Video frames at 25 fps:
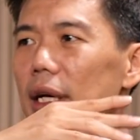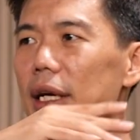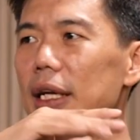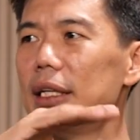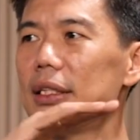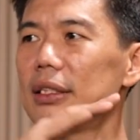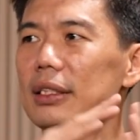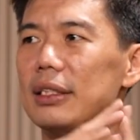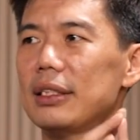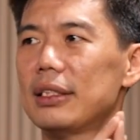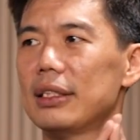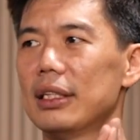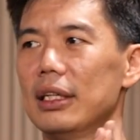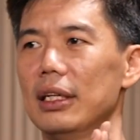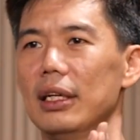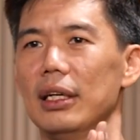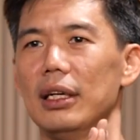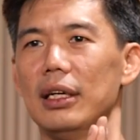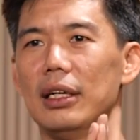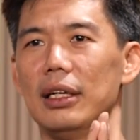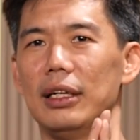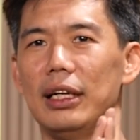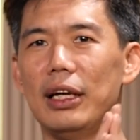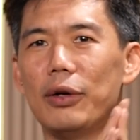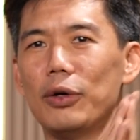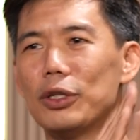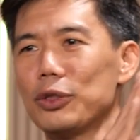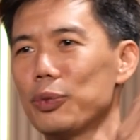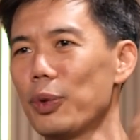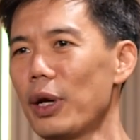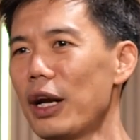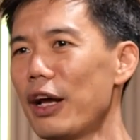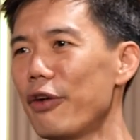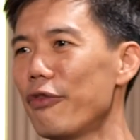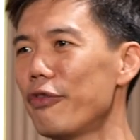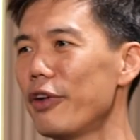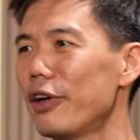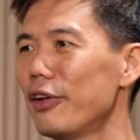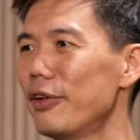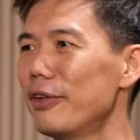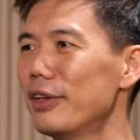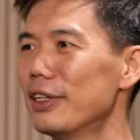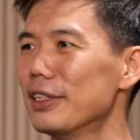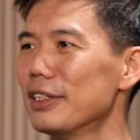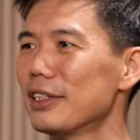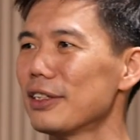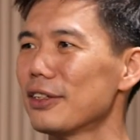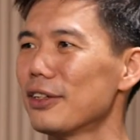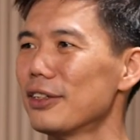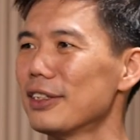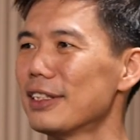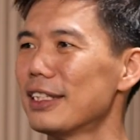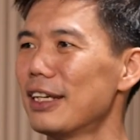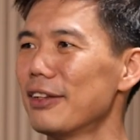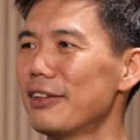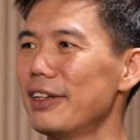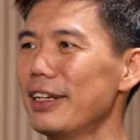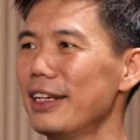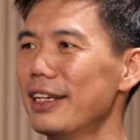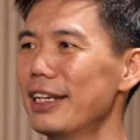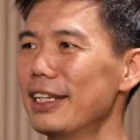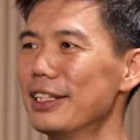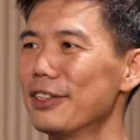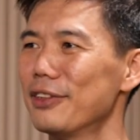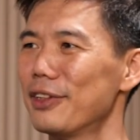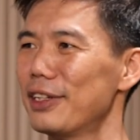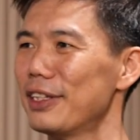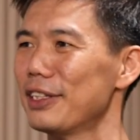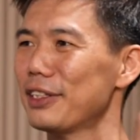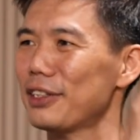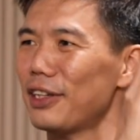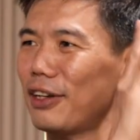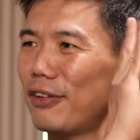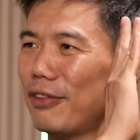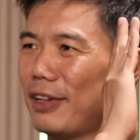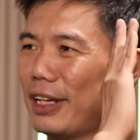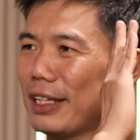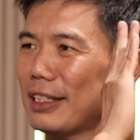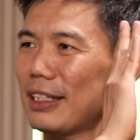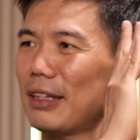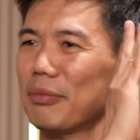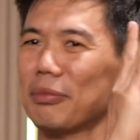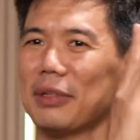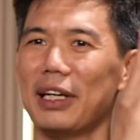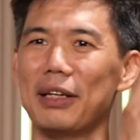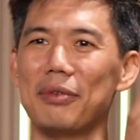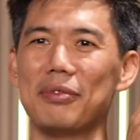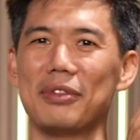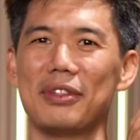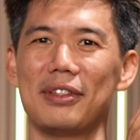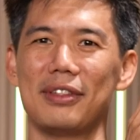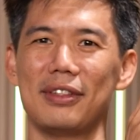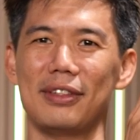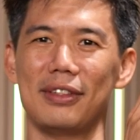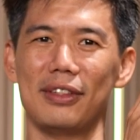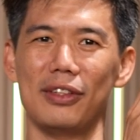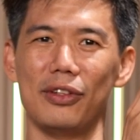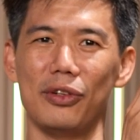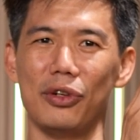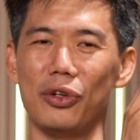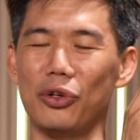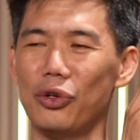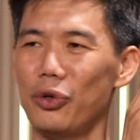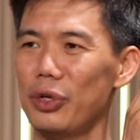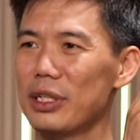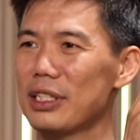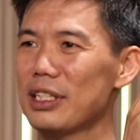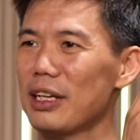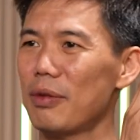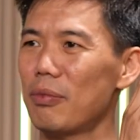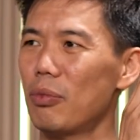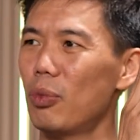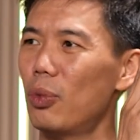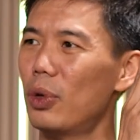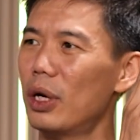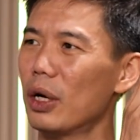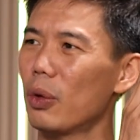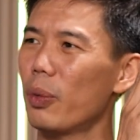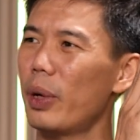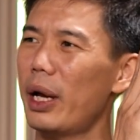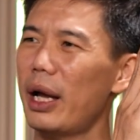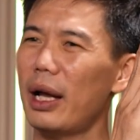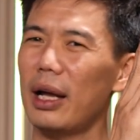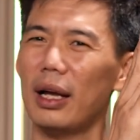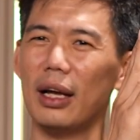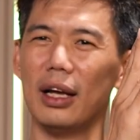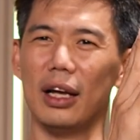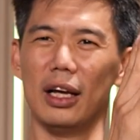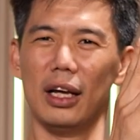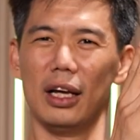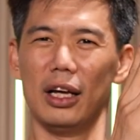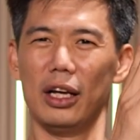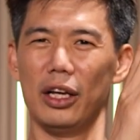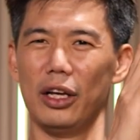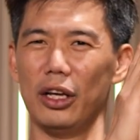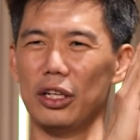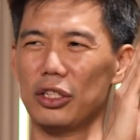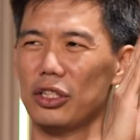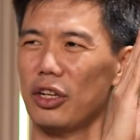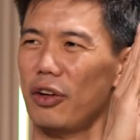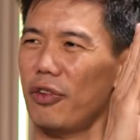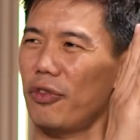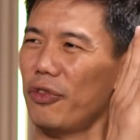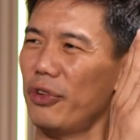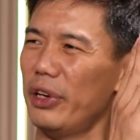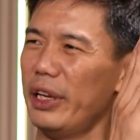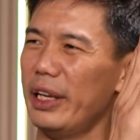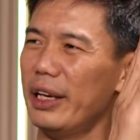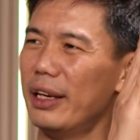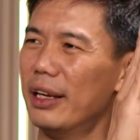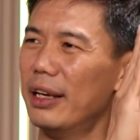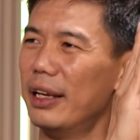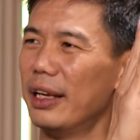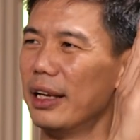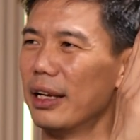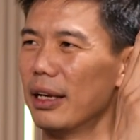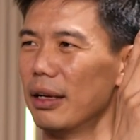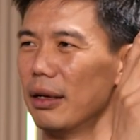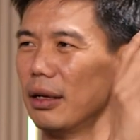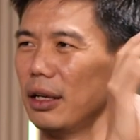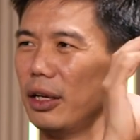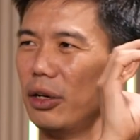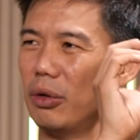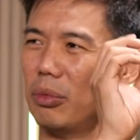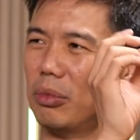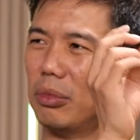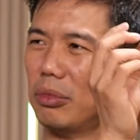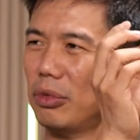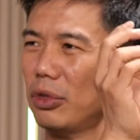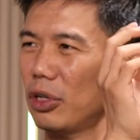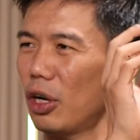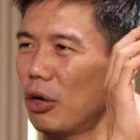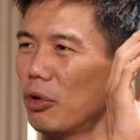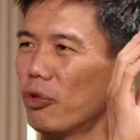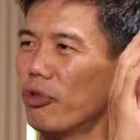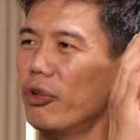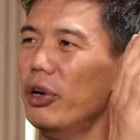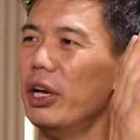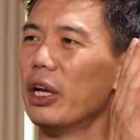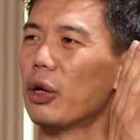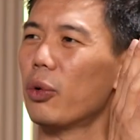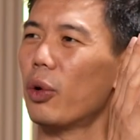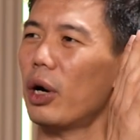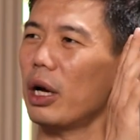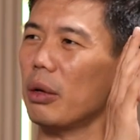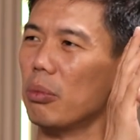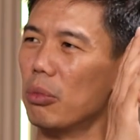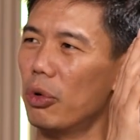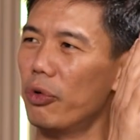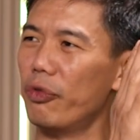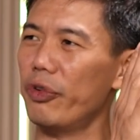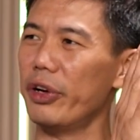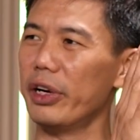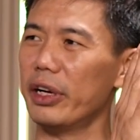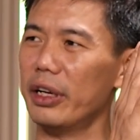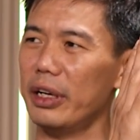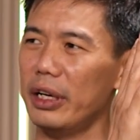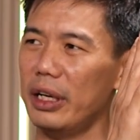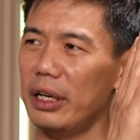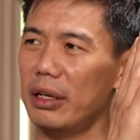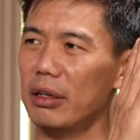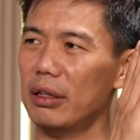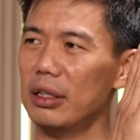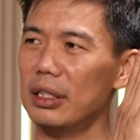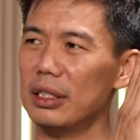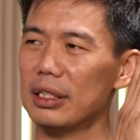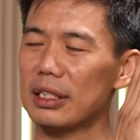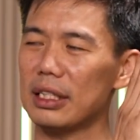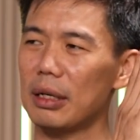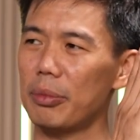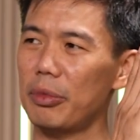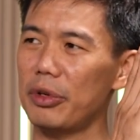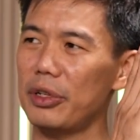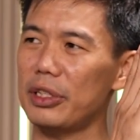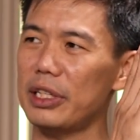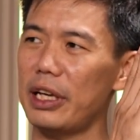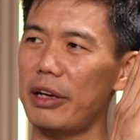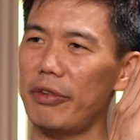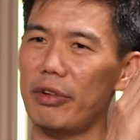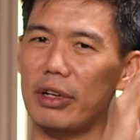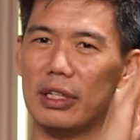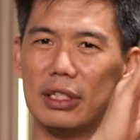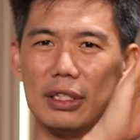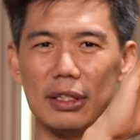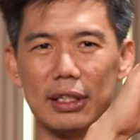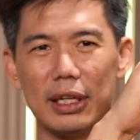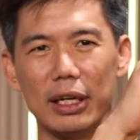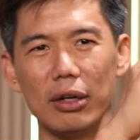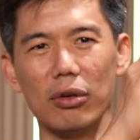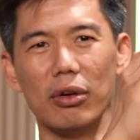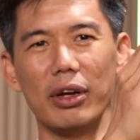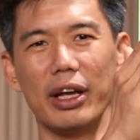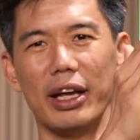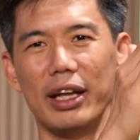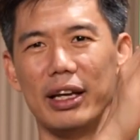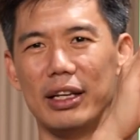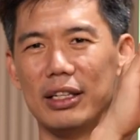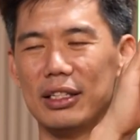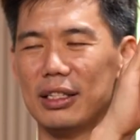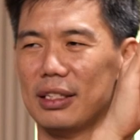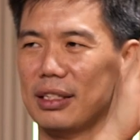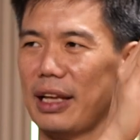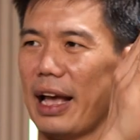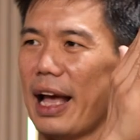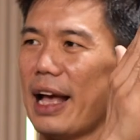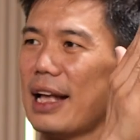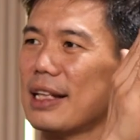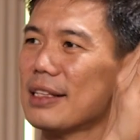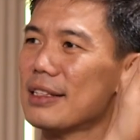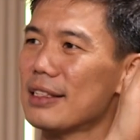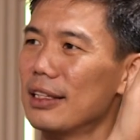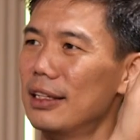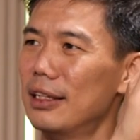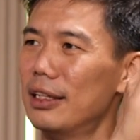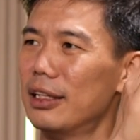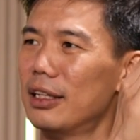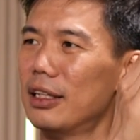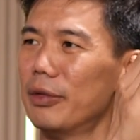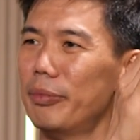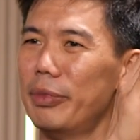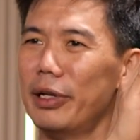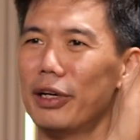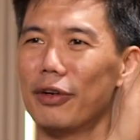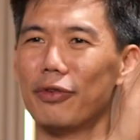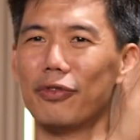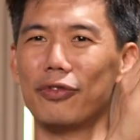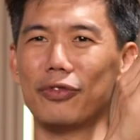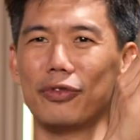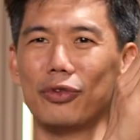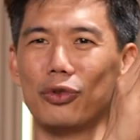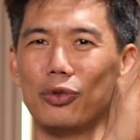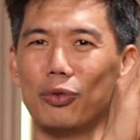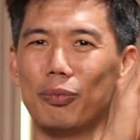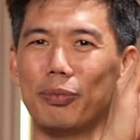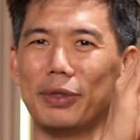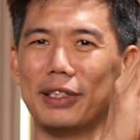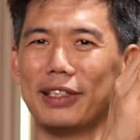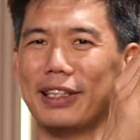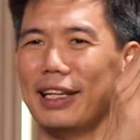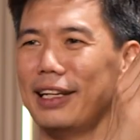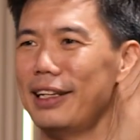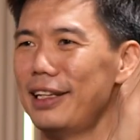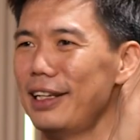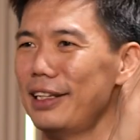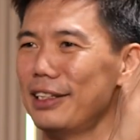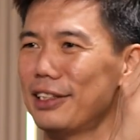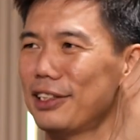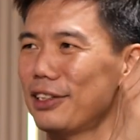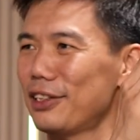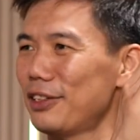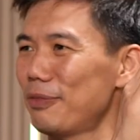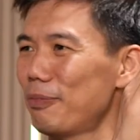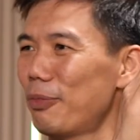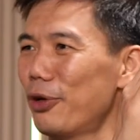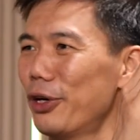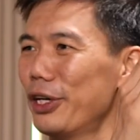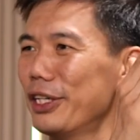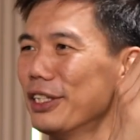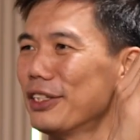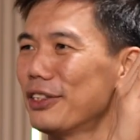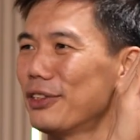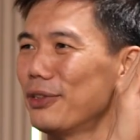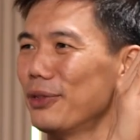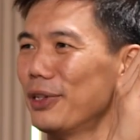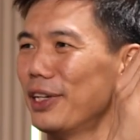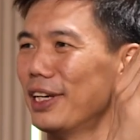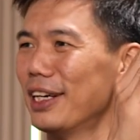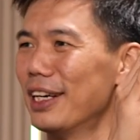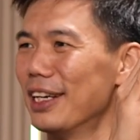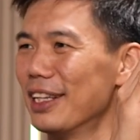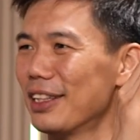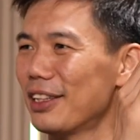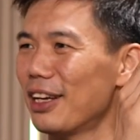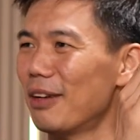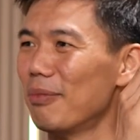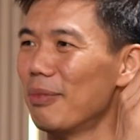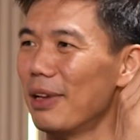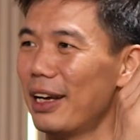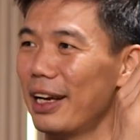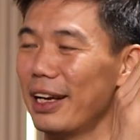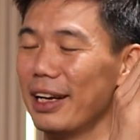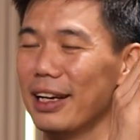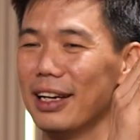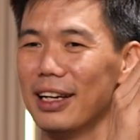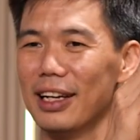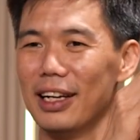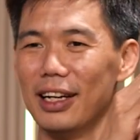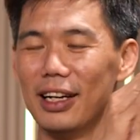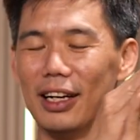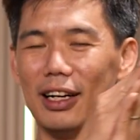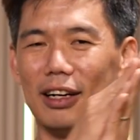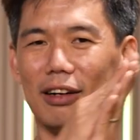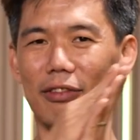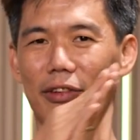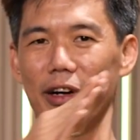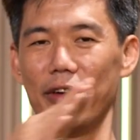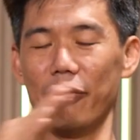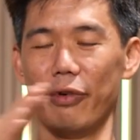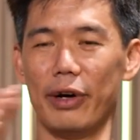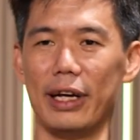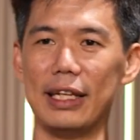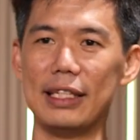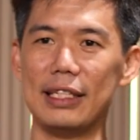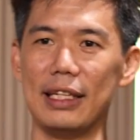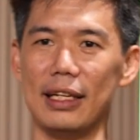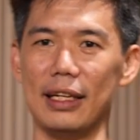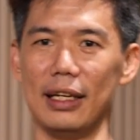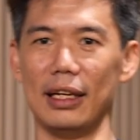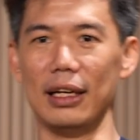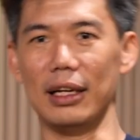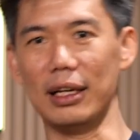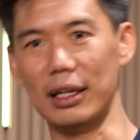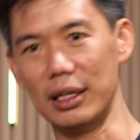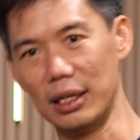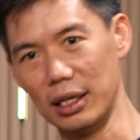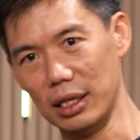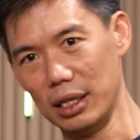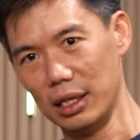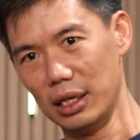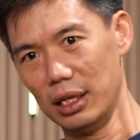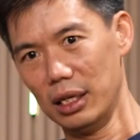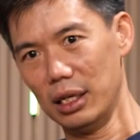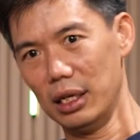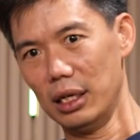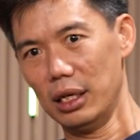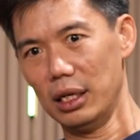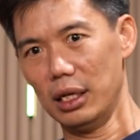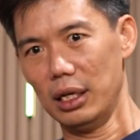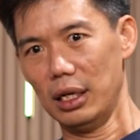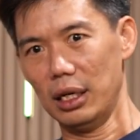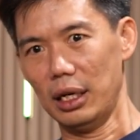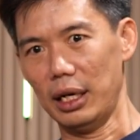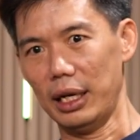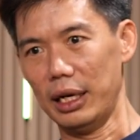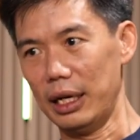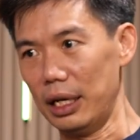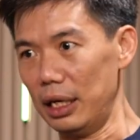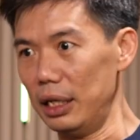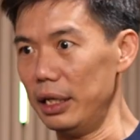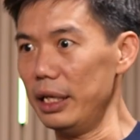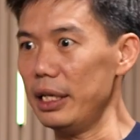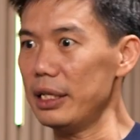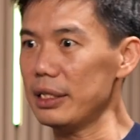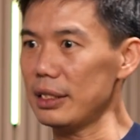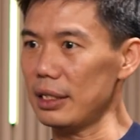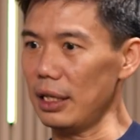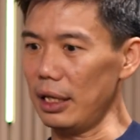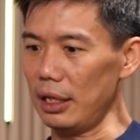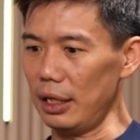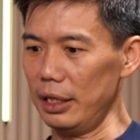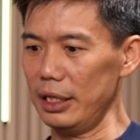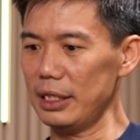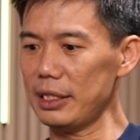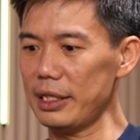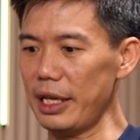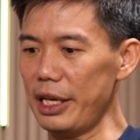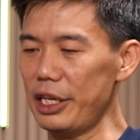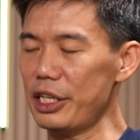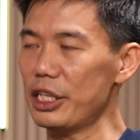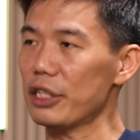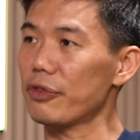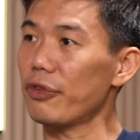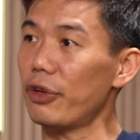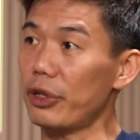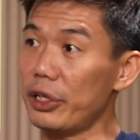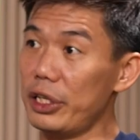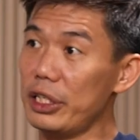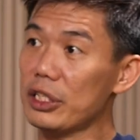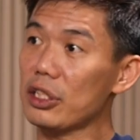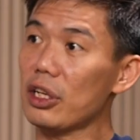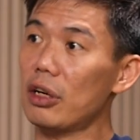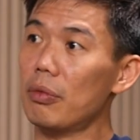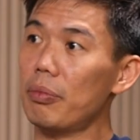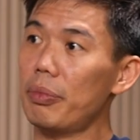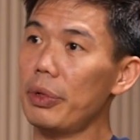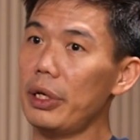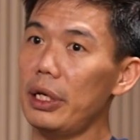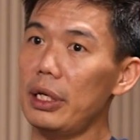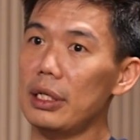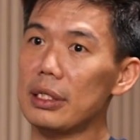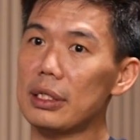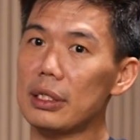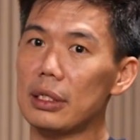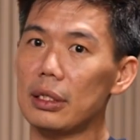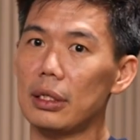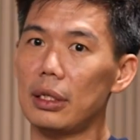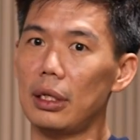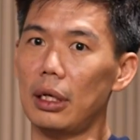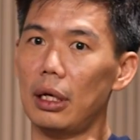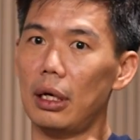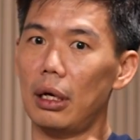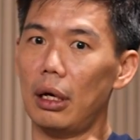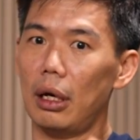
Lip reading: And that was what I felt in the consulting days. So I sort of like sometimes, doing some work where you're sort of needling, not really quite moving the needle in some of these areas. It's like, okay, this adds a little bit of 2 percentage points to the top line, right? Whereas at the early stages for these companies,